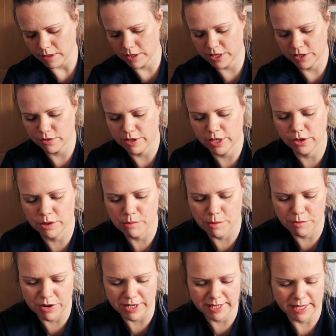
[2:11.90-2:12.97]
she's already got them
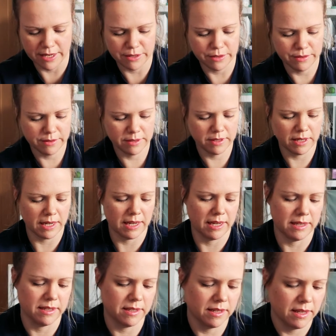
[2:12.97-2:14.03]
on pre-sale,
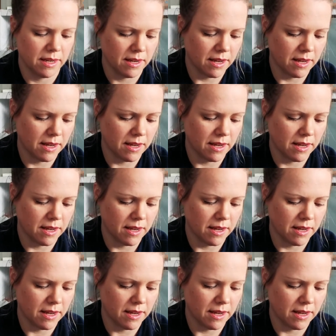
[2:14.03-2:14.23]
and